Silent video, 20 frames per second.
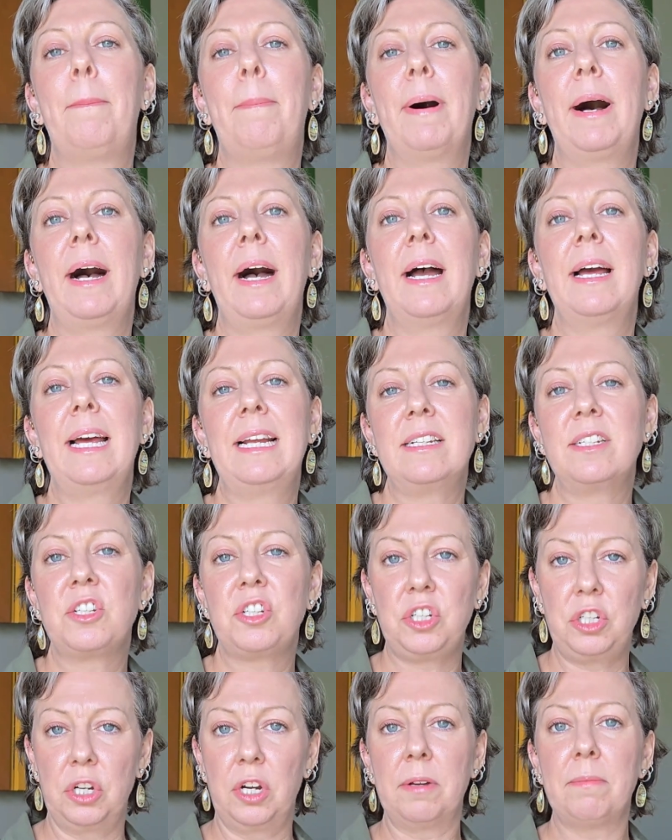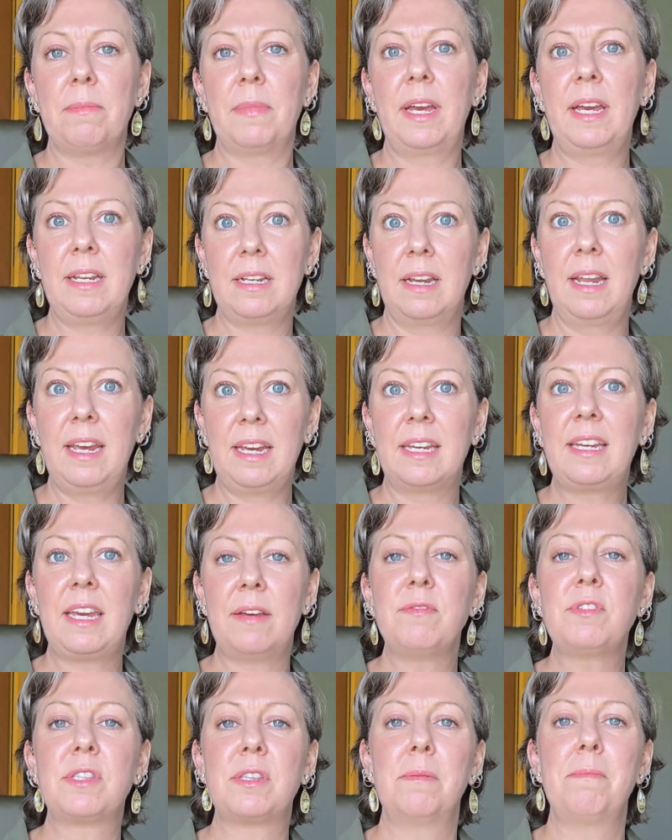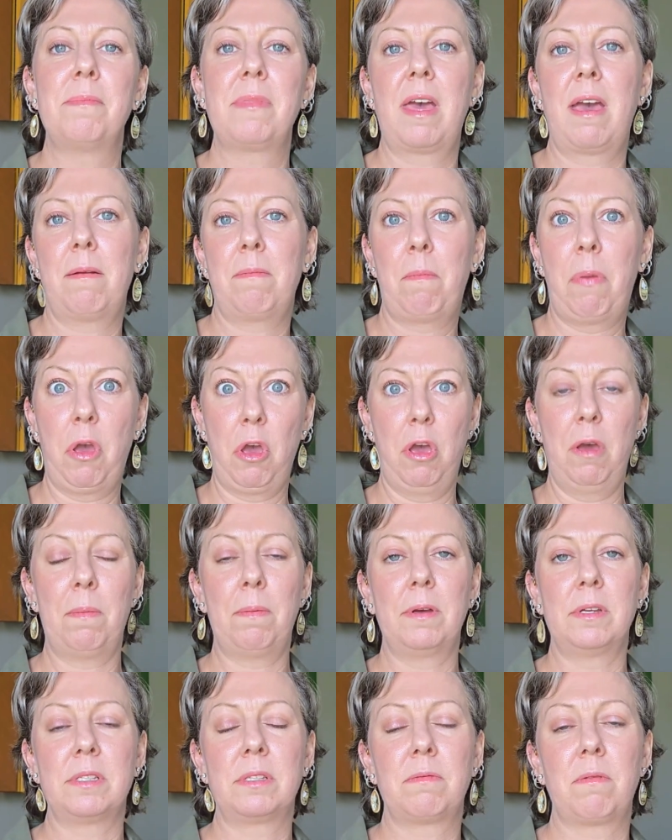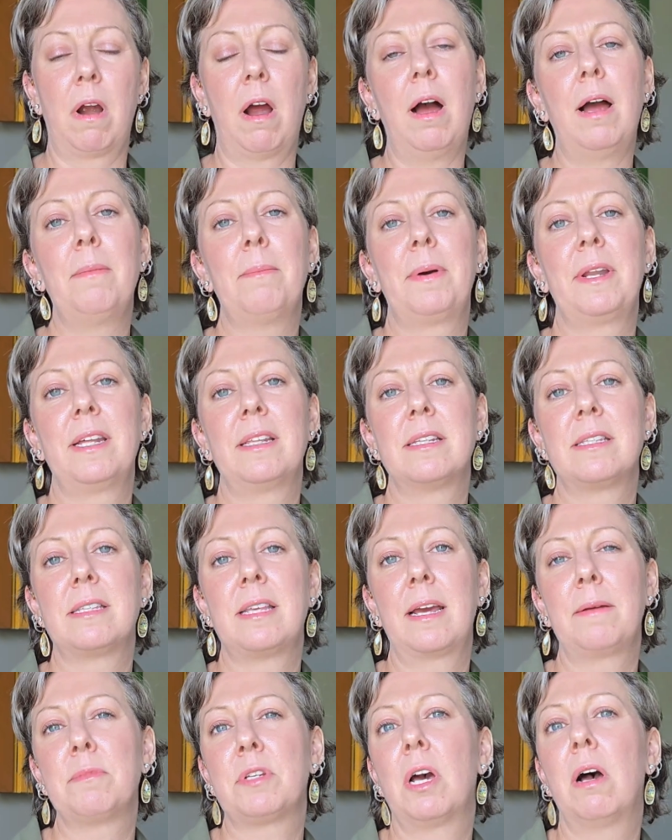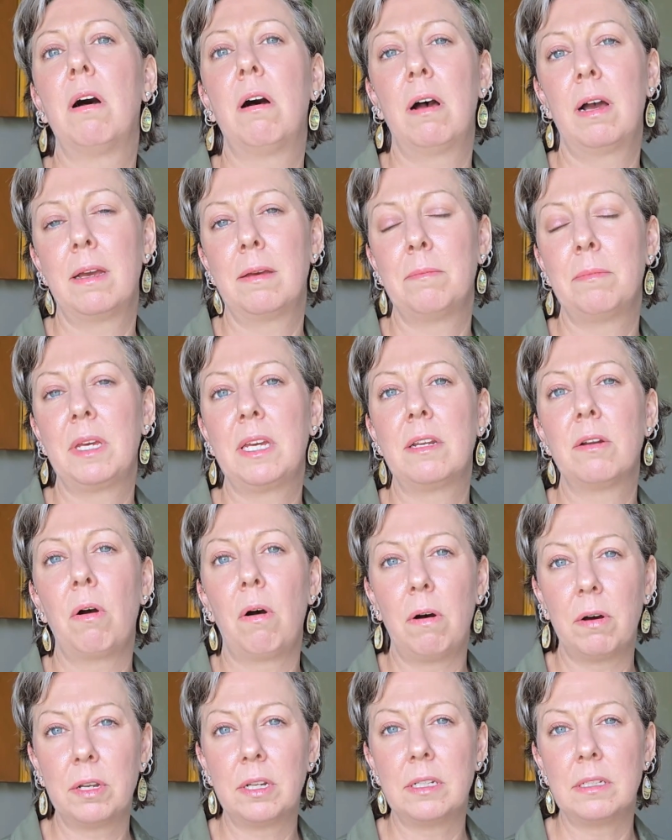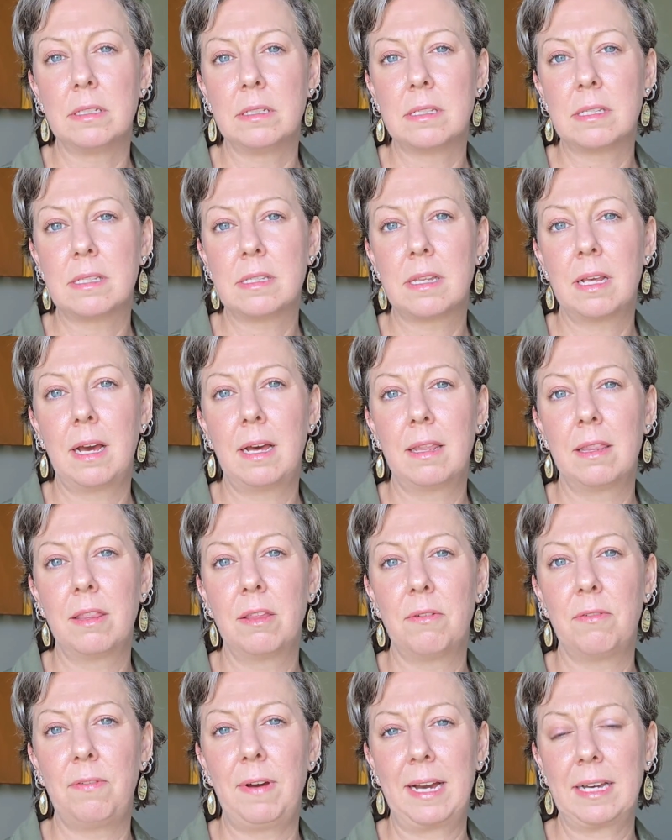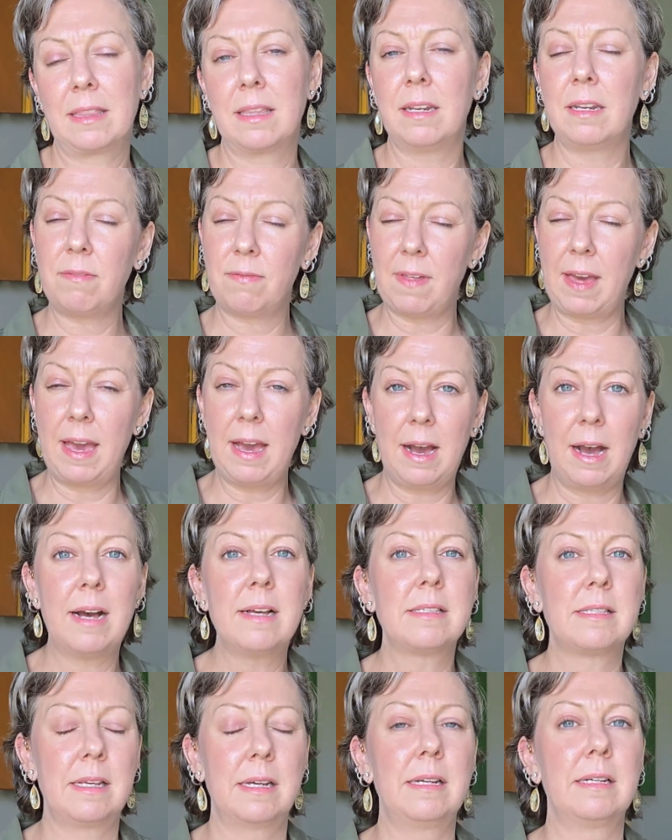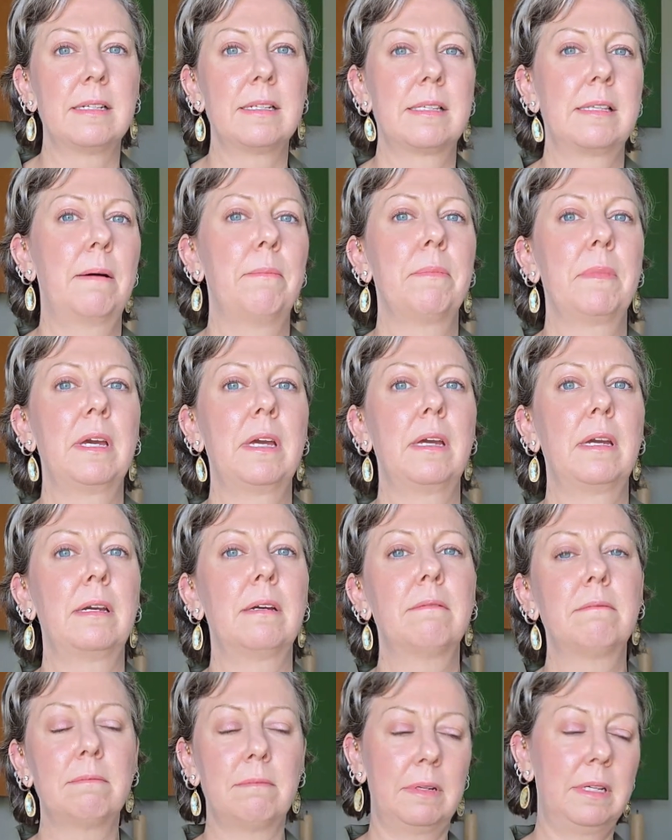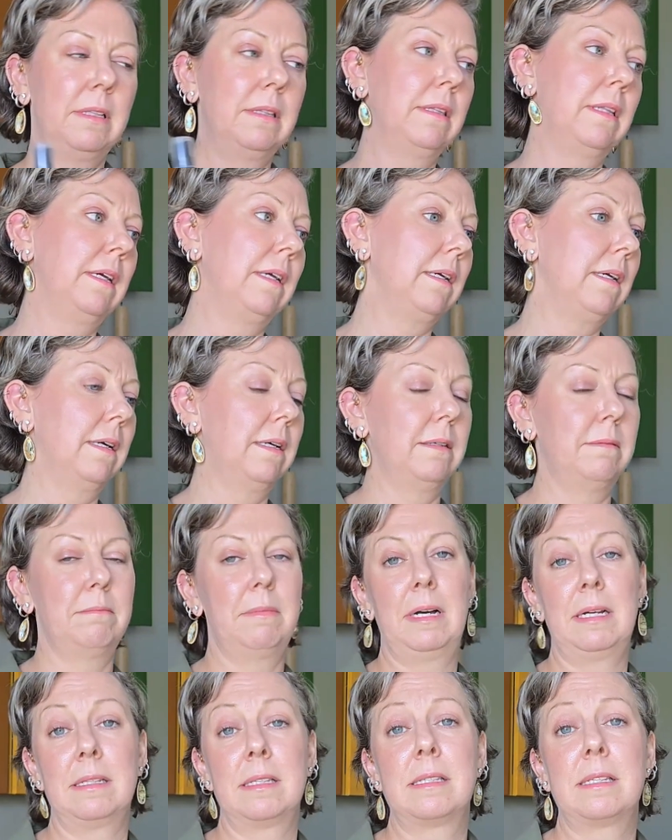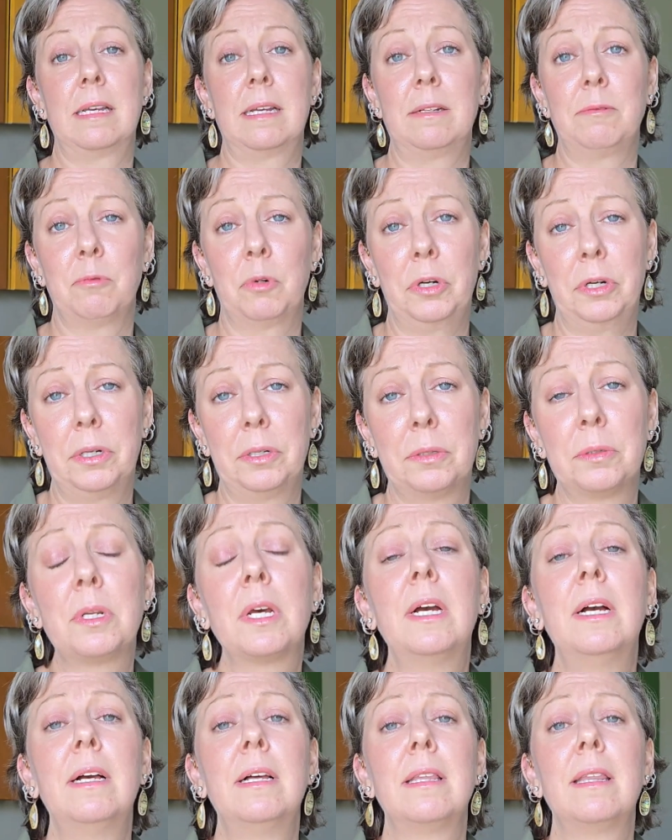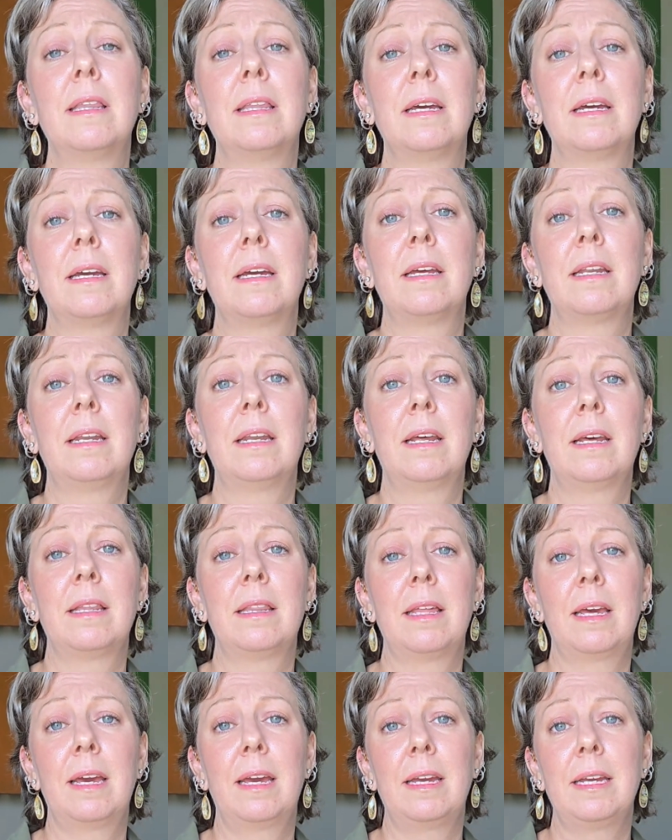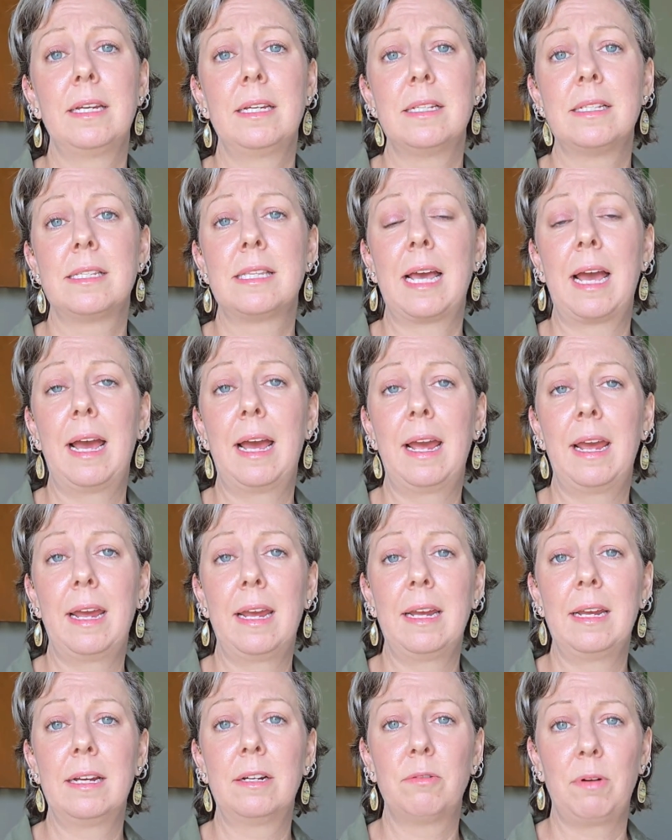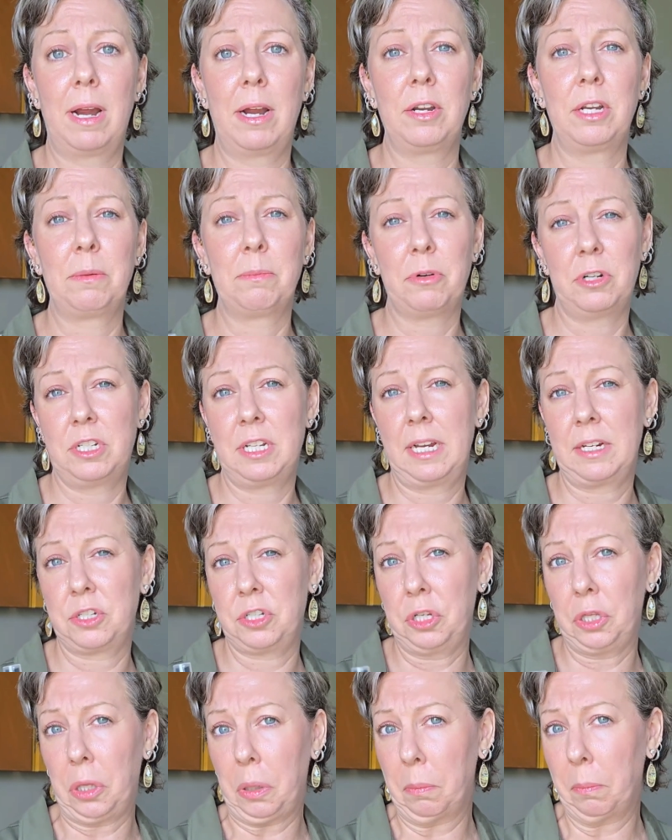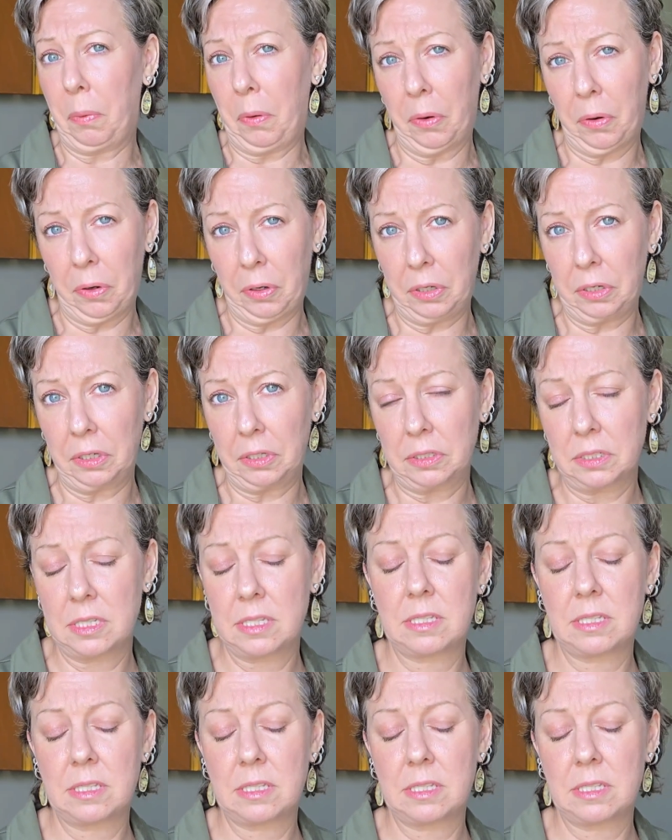It gives them that purpose, right? But at the same time, it honors the fact that if they are seeing something in the unseen world, then there is a grounding protection component.